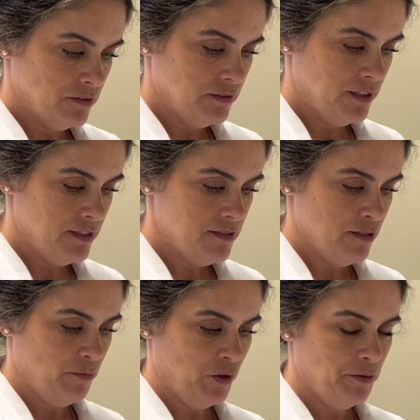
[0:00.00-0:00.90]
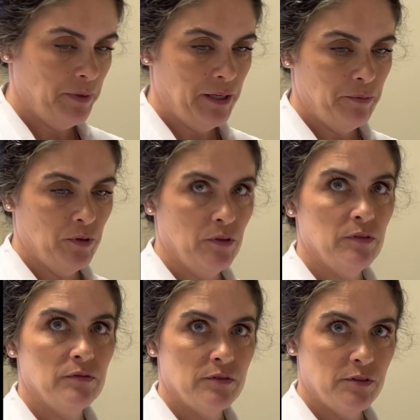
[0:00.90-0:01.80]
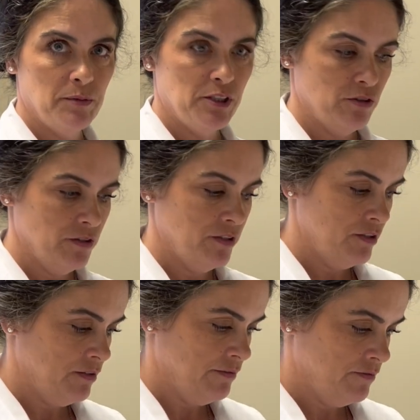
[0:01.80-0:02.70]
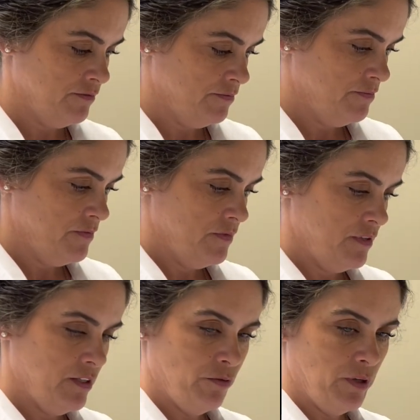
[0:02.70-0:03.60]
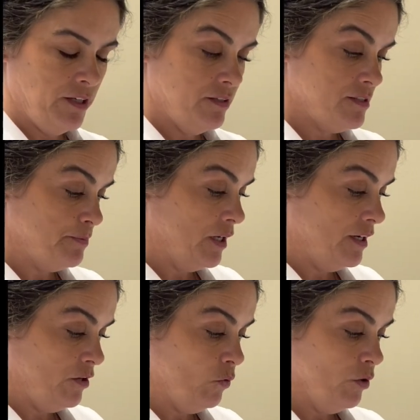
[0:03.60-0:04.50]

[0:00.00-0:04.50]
Test them on the paper to be sure that you have in the right spot,